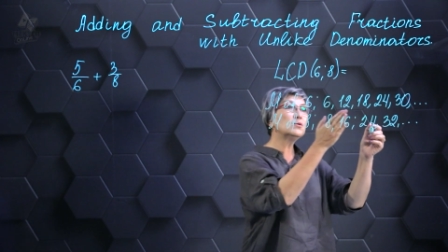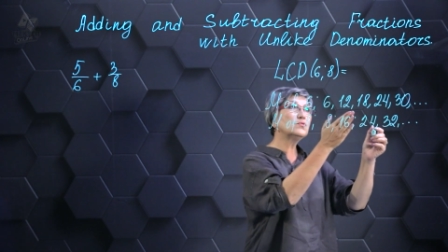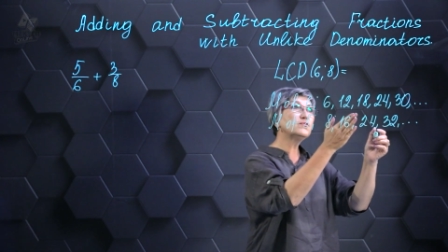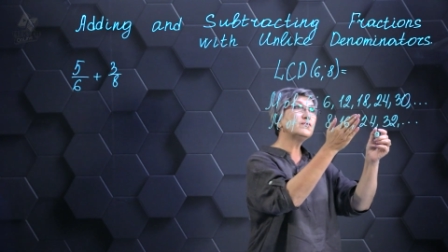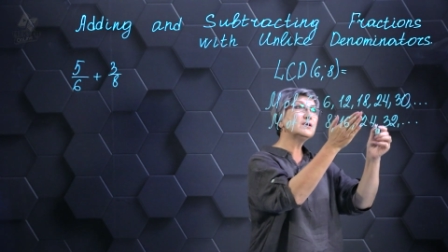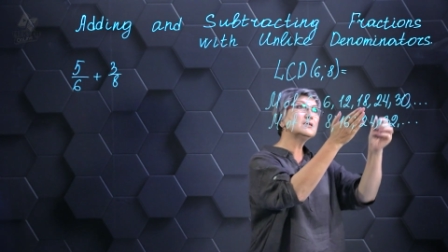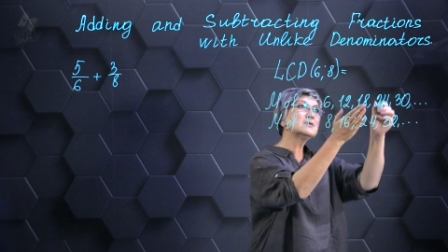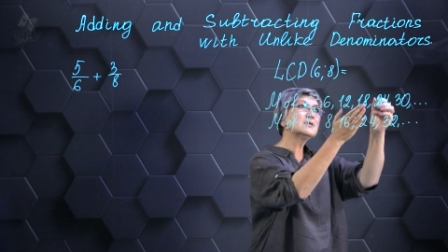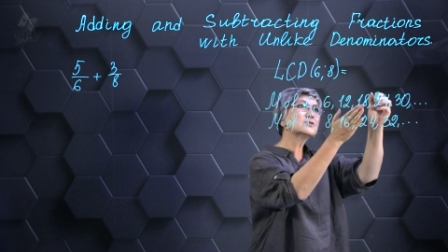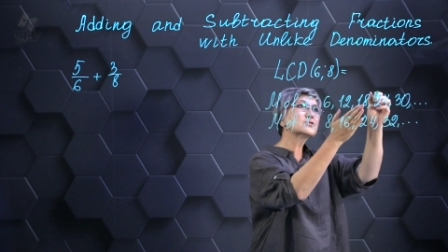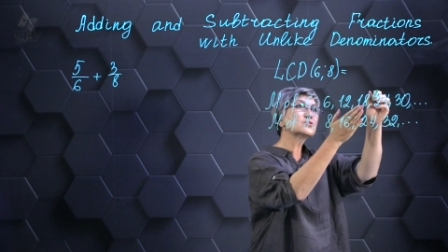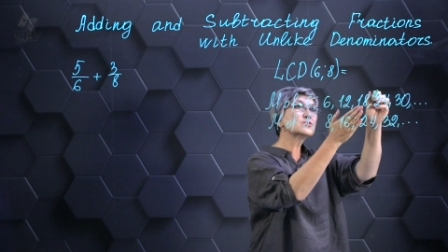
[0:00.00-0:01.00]
We saw
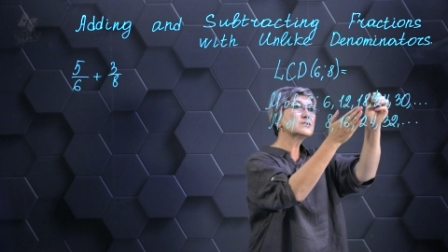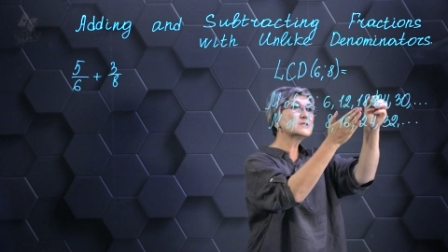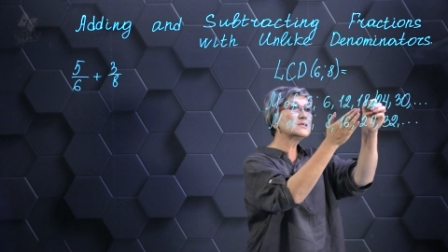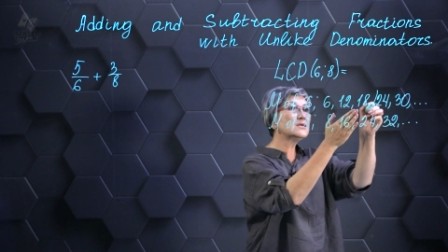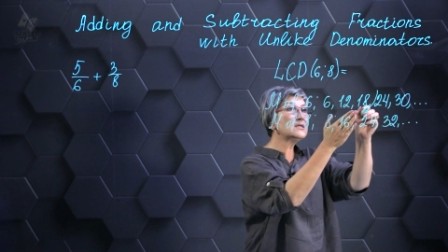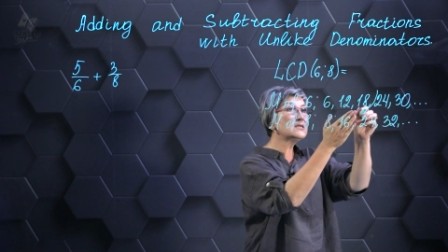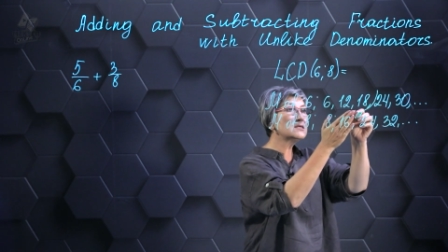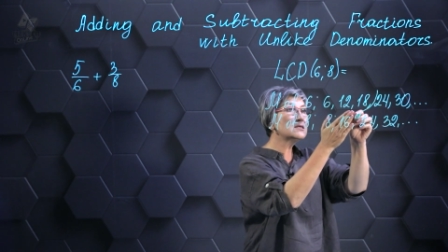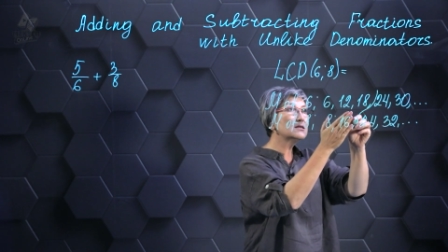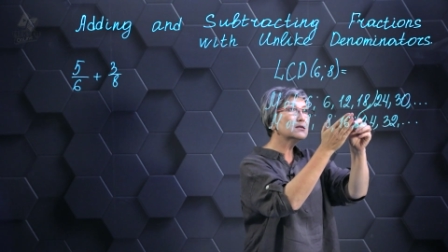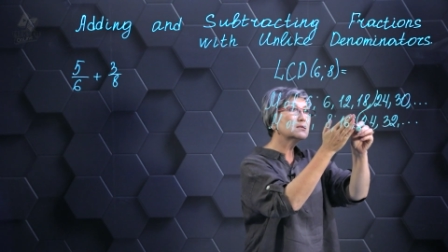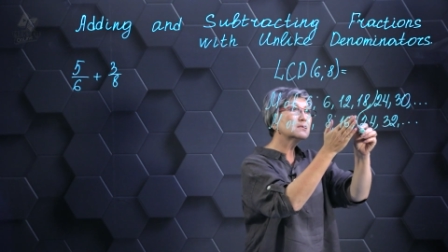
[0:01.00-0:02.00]
that there is the
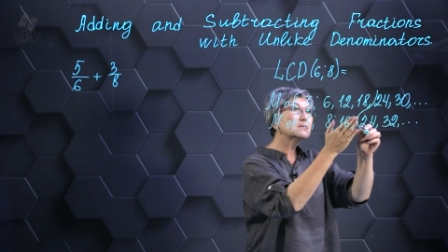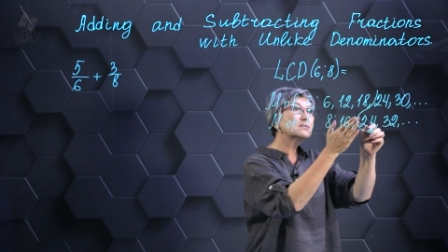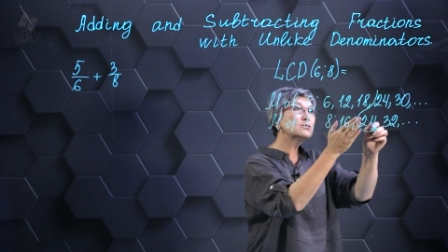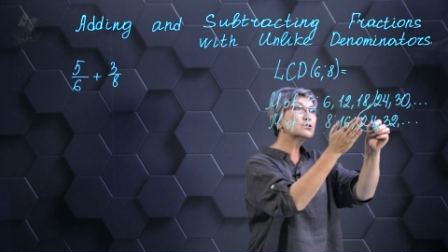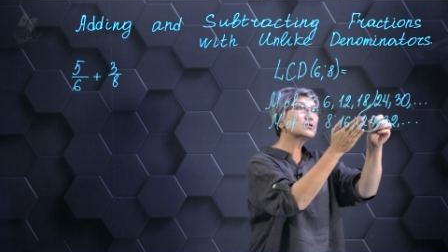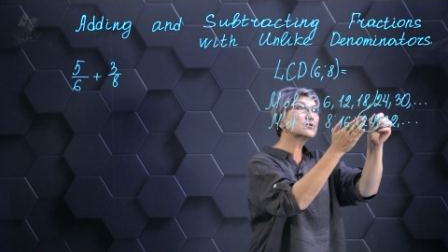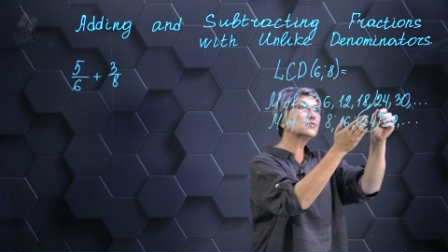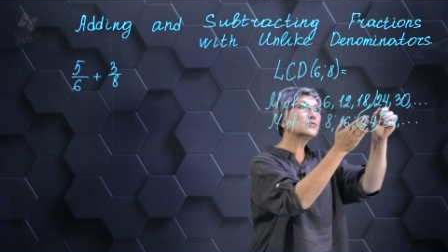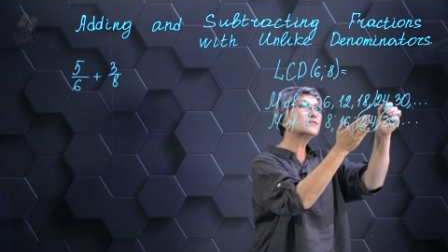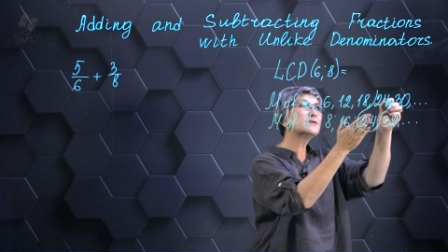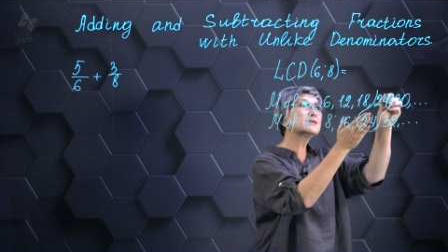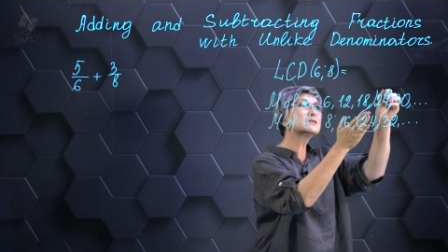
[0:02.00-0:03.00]
number twenty-four
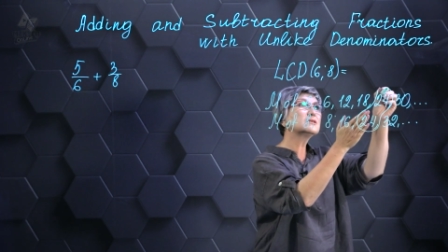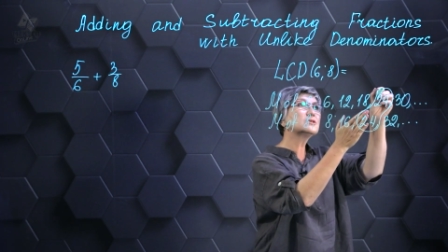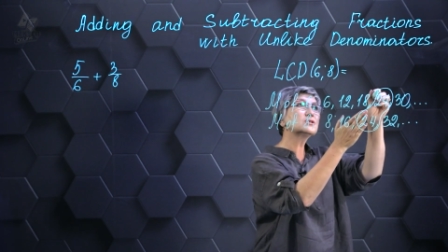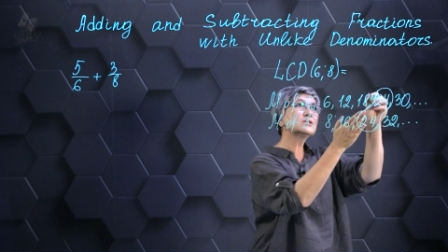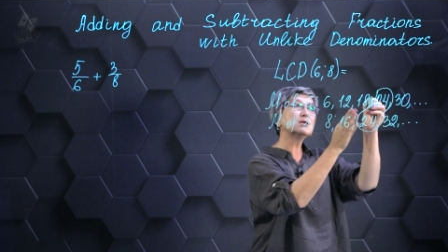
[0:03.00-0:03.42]
here.